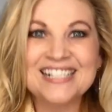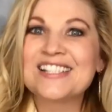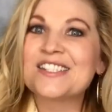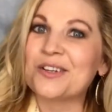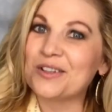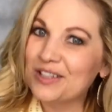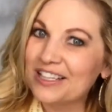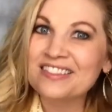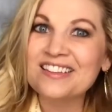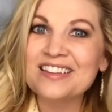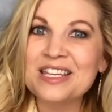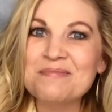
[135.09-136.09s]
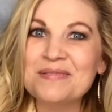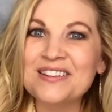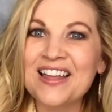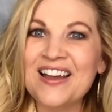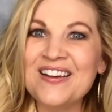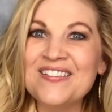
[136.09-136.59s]
So click the link
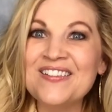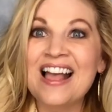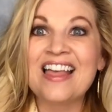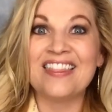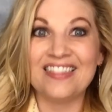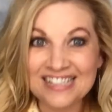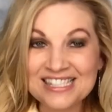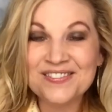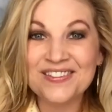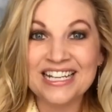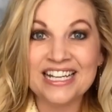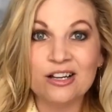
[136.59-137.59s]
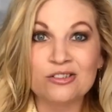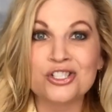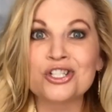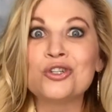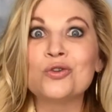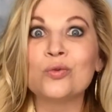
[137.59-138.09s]
below this video
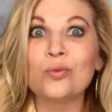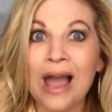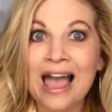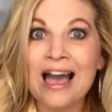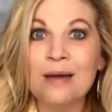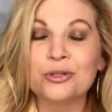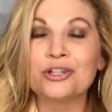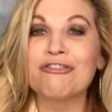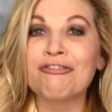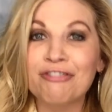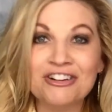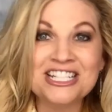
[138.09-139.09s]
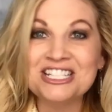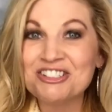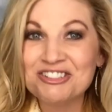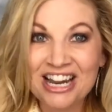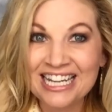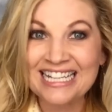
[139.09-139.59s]
to grab your free
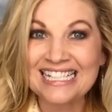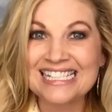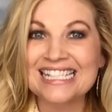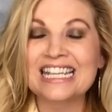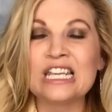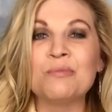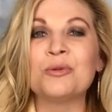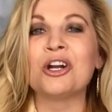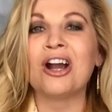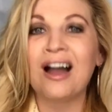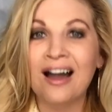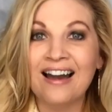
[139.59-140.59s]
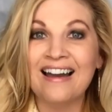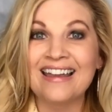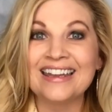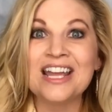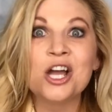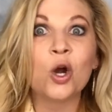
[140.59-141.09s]
training to keep your
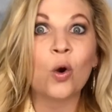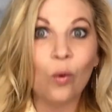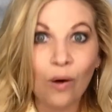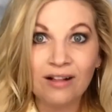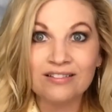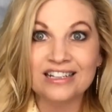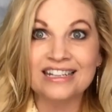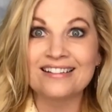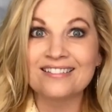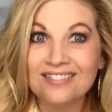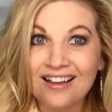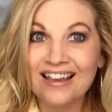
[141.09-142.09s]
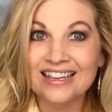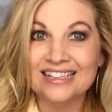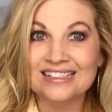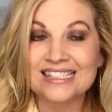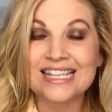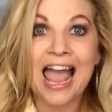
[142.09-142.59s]
high-quality
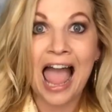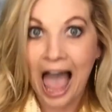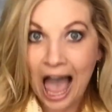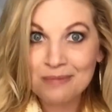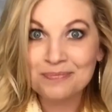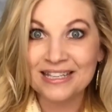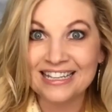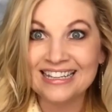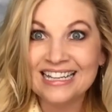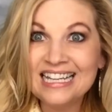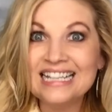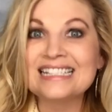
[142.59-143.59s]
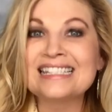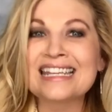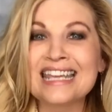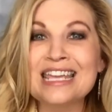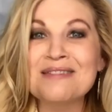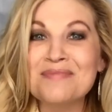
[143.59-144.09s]
clients happy and to
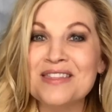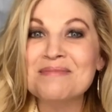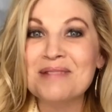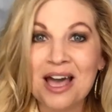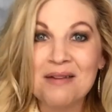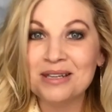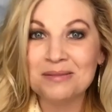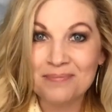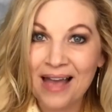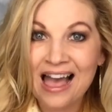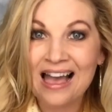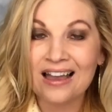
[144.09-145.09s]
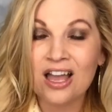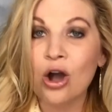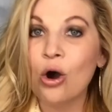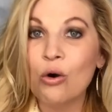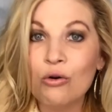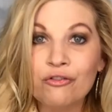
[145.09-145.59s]
keep them coming back
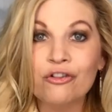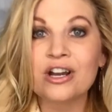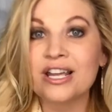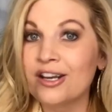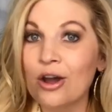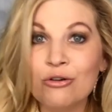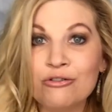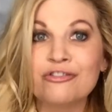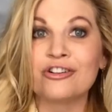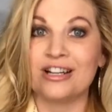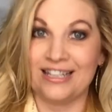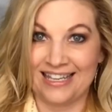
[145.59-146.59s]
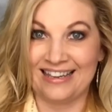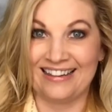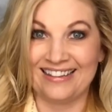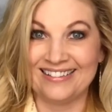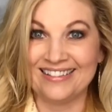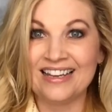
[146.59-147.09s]
over and over
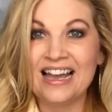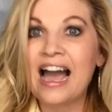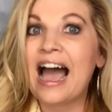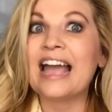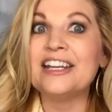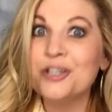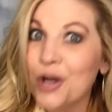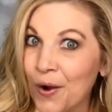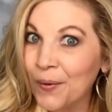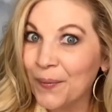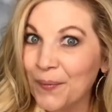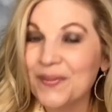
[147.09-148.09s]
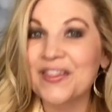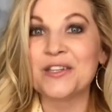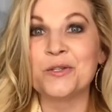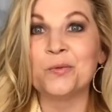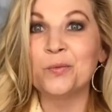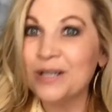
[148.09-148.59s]
again. I know that
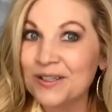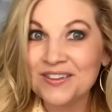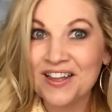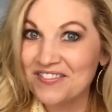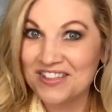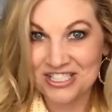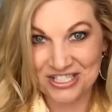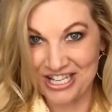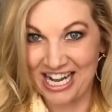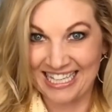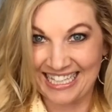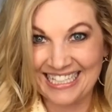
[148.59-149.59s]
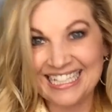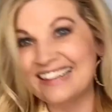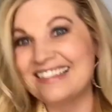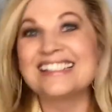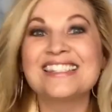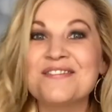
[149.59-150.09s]
you will love this training and
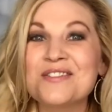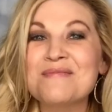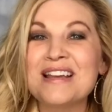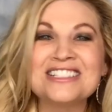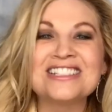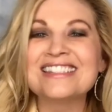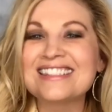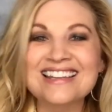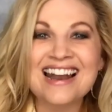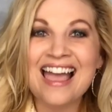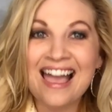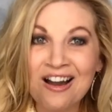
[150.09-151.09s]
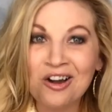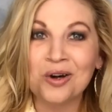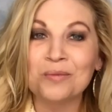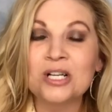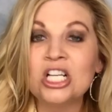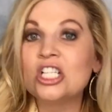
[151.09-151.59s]
this information is going to
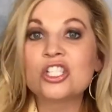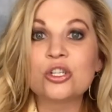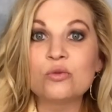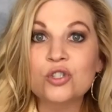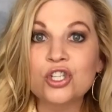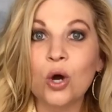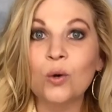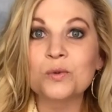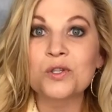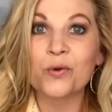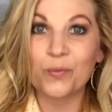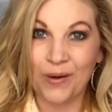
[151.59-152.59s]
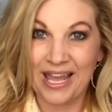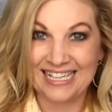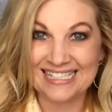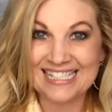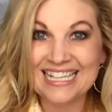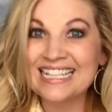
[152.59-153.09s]
help. So don't
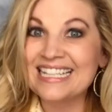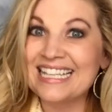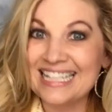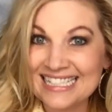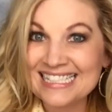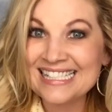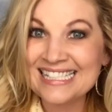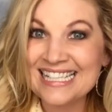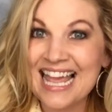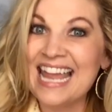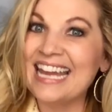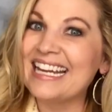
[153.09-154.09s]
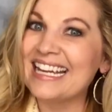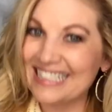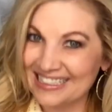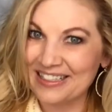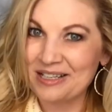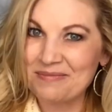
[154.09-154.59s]
wait. Get it today and
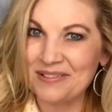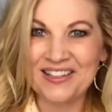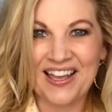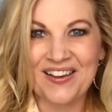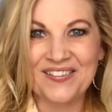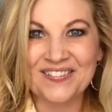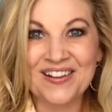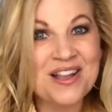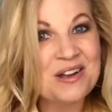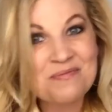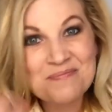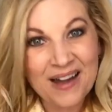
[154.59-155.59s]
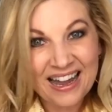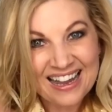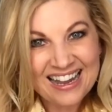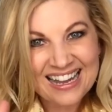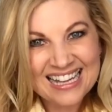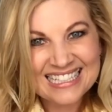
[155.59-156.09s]
click below. Bye!